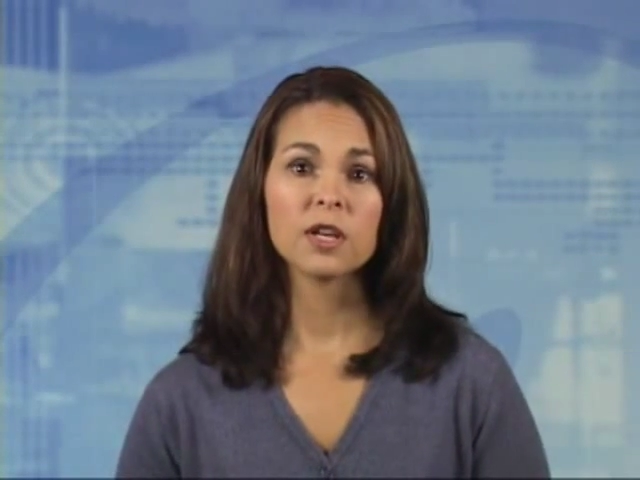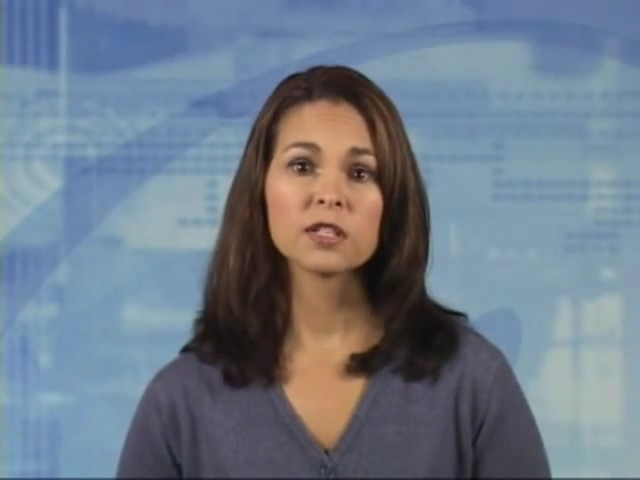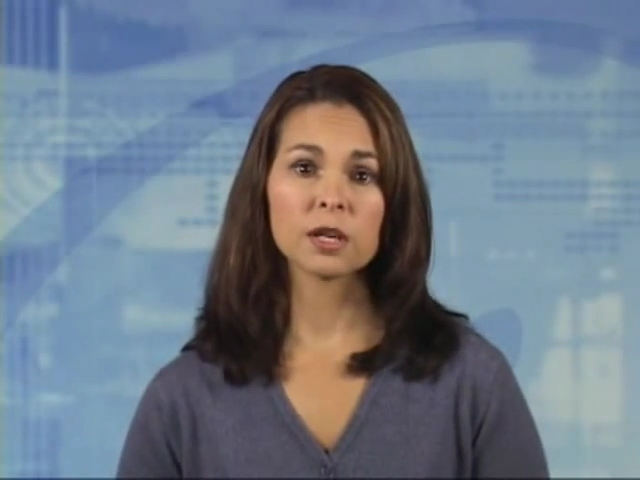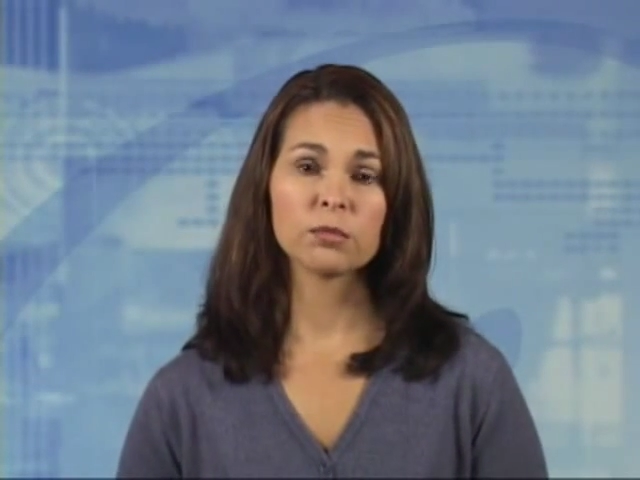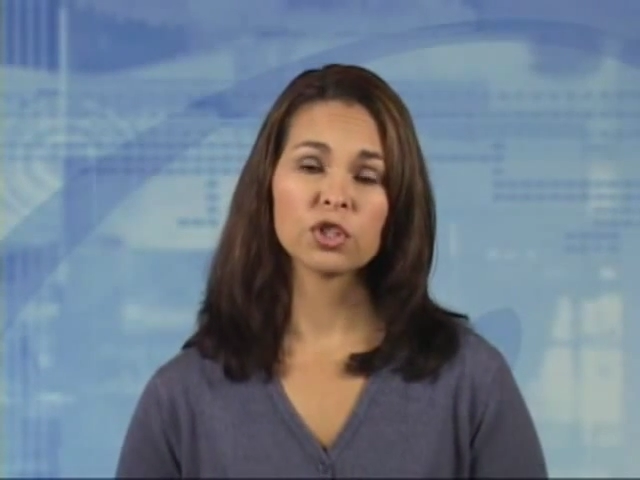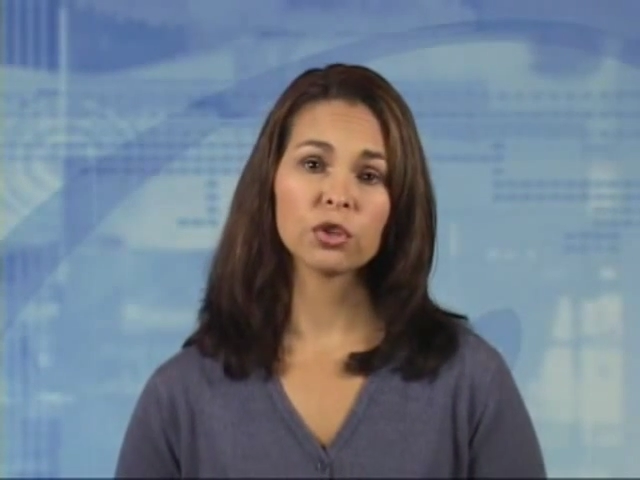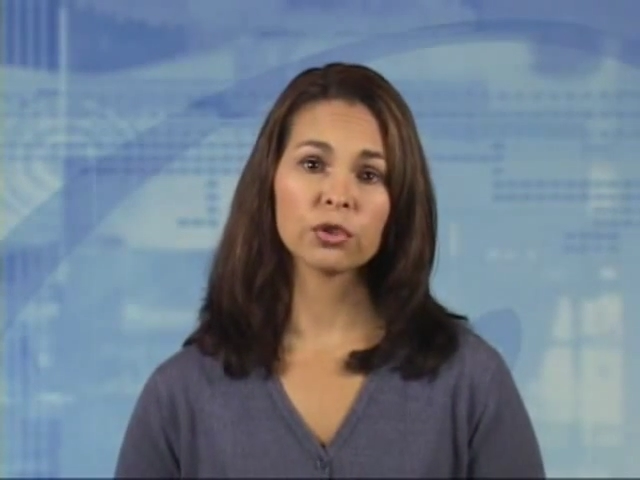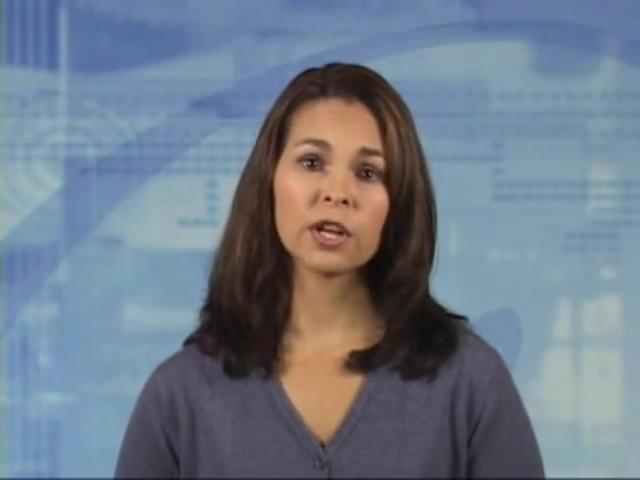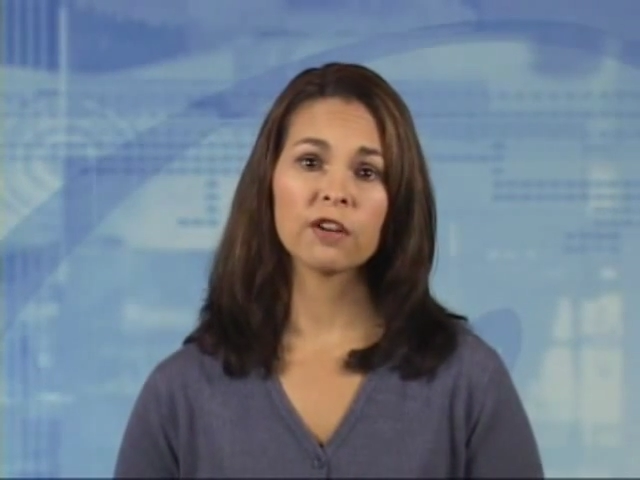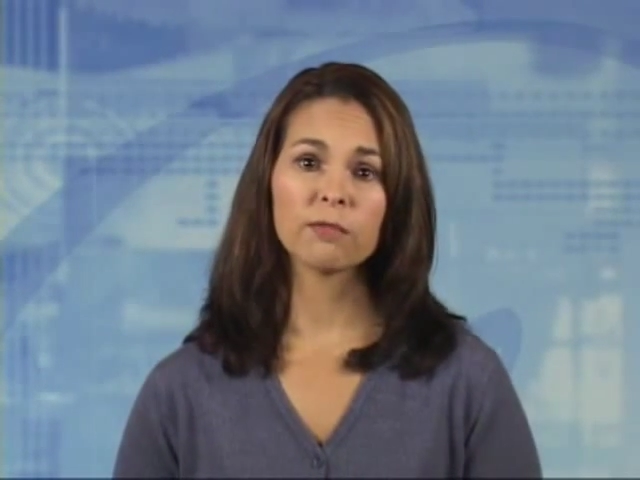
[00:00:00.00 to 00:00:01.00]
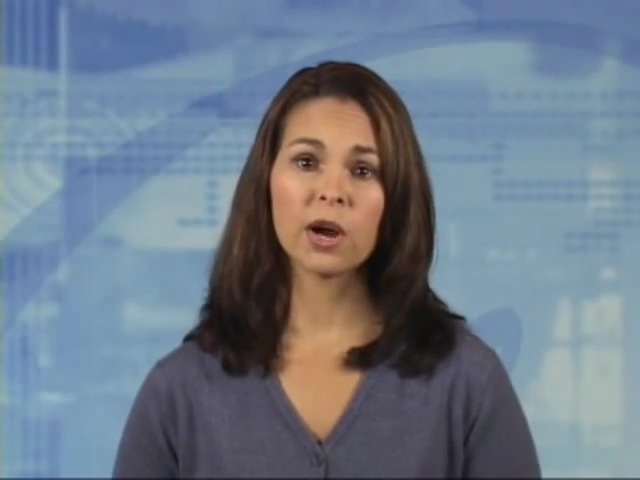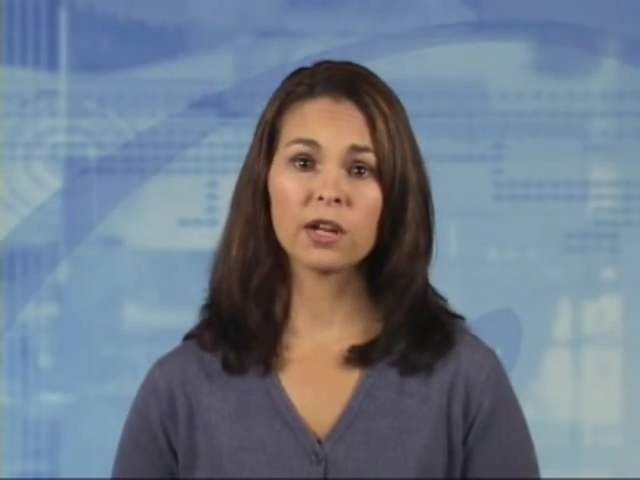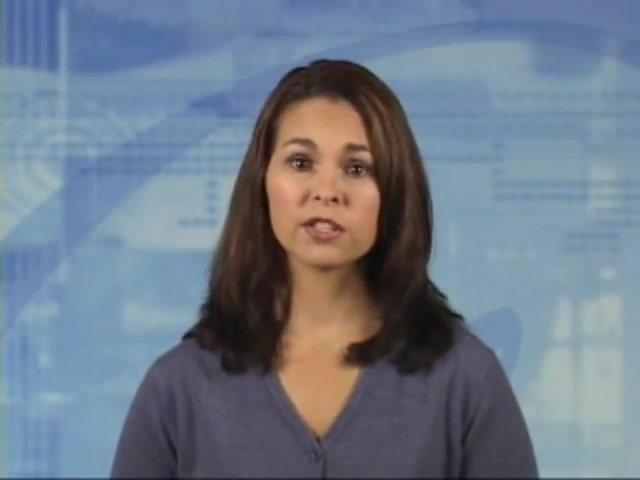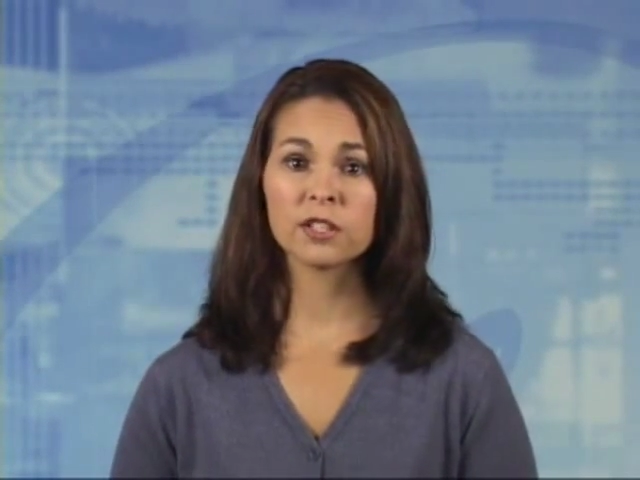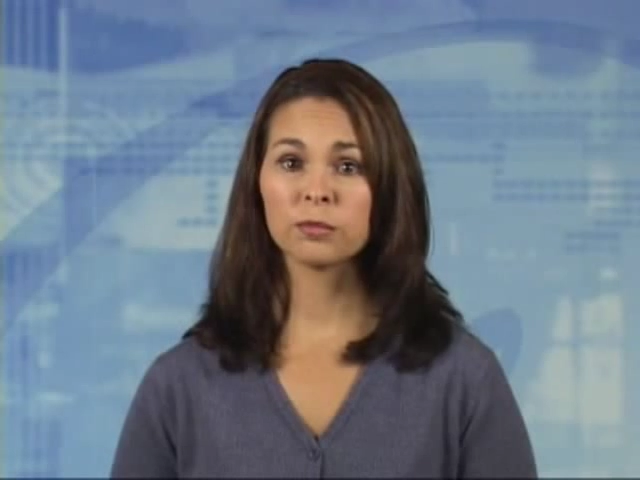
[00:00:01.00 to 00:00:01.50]
Some children have
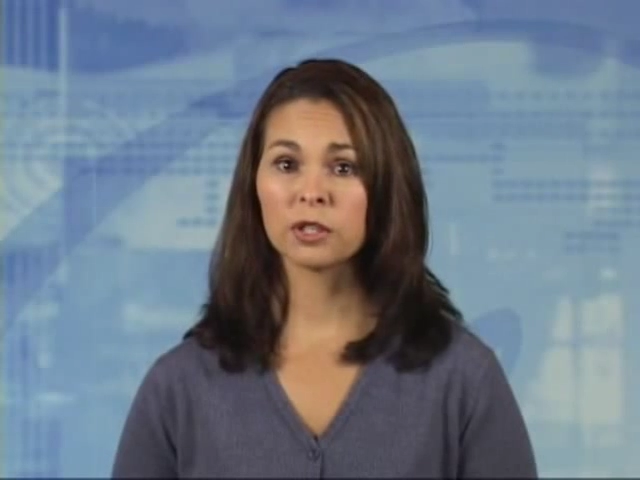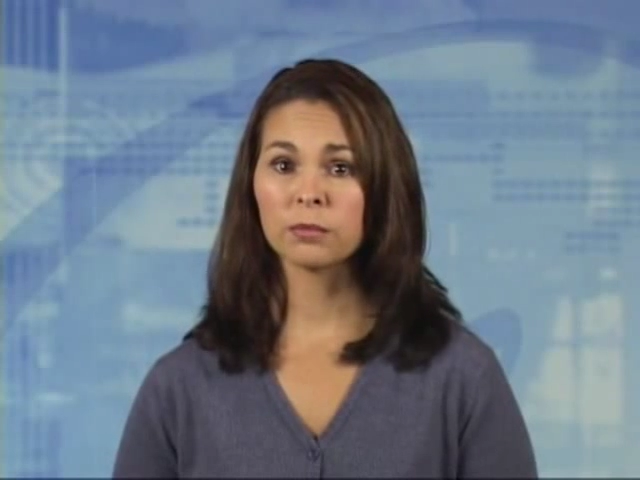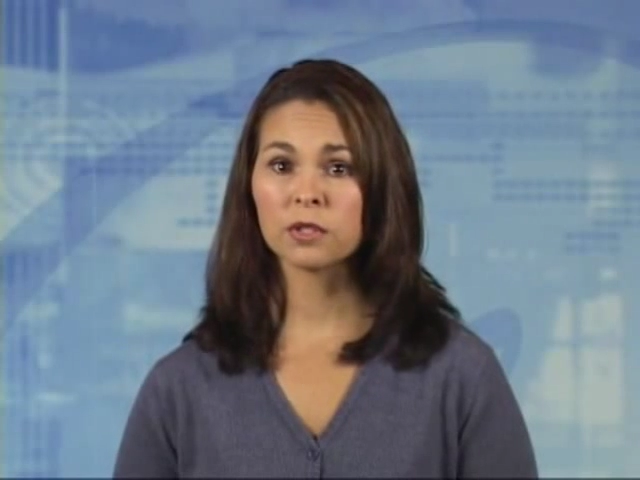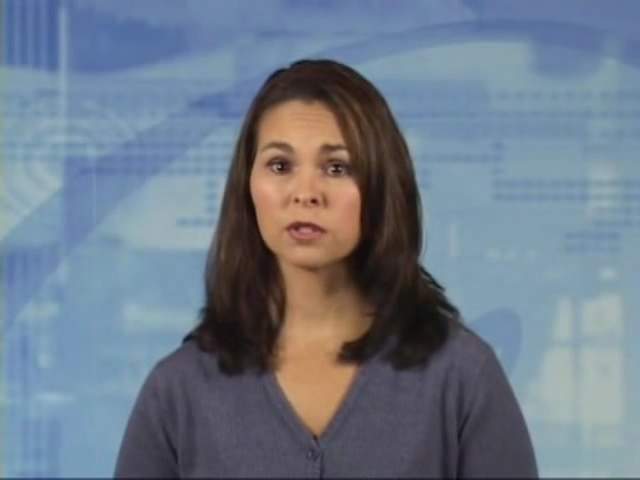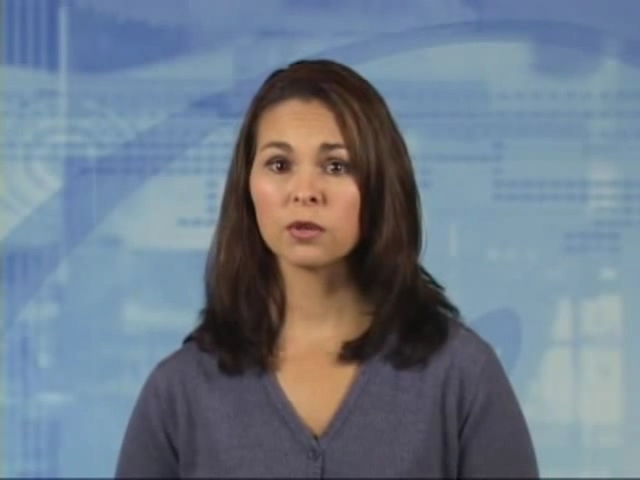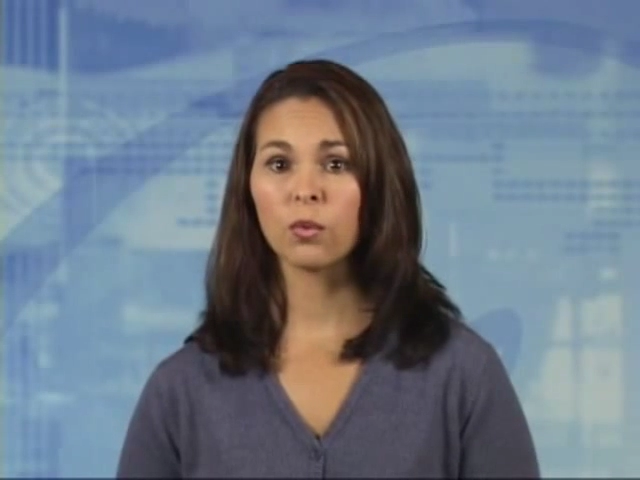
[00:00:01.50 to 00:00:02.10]
mild symptoms,